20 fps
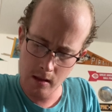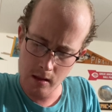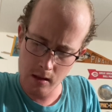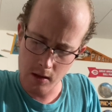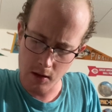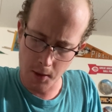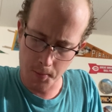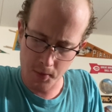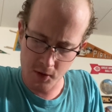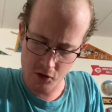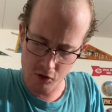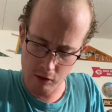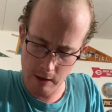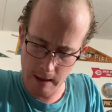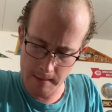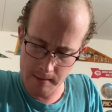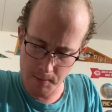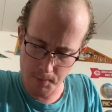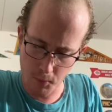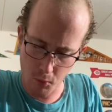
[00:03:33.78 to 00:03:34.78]
The
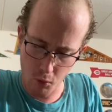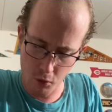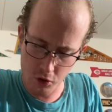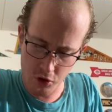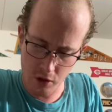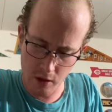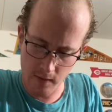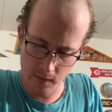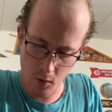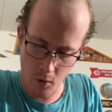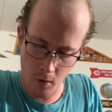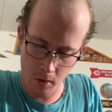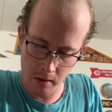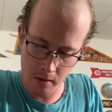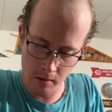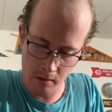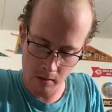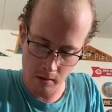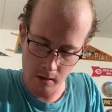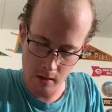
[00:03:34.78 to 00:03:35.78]
prescribed portion of
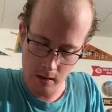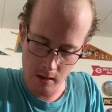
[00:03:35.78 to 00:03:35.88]
oil,